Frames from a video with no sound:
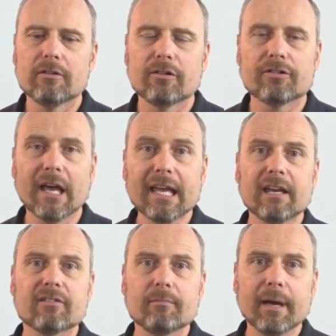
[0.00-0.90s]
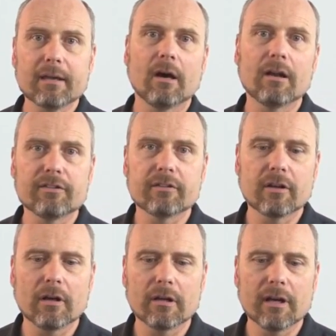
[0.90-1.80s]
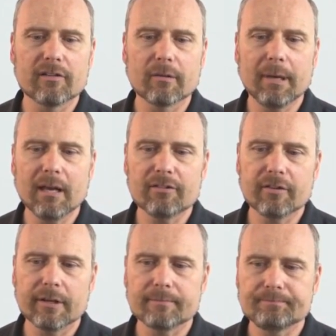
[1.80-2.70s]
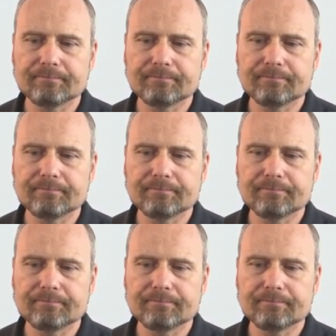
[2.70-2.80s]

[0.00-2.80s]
to Zionism by colonizing Palestine.